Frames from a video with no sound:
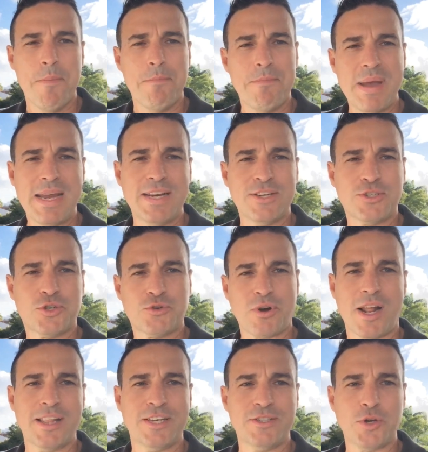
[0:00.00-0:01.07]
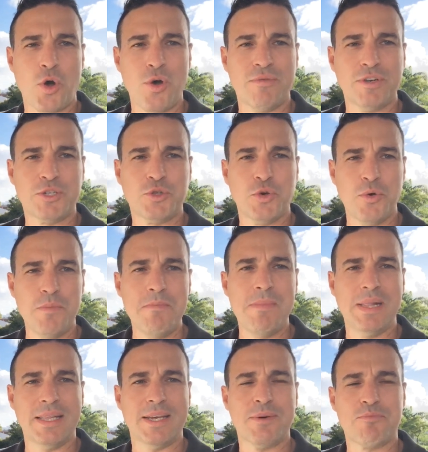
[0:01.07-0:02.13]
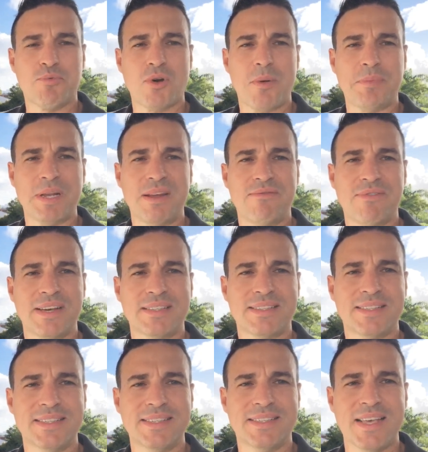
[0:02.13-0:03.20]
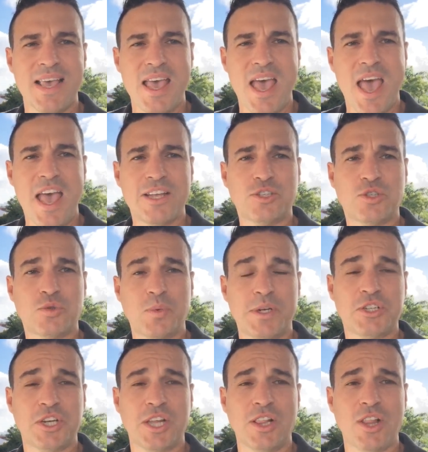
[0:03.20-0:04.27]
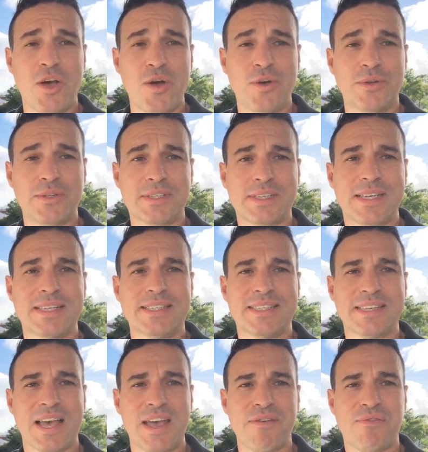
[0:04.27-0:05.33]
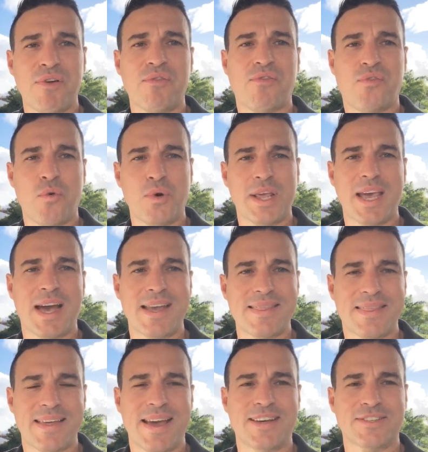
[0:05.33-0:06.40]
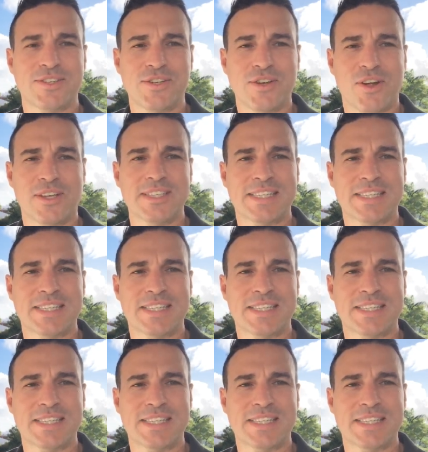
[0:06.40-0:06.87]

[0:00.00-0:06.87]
Meet Australia's over 2 million property investors and switching loans can save $48,000.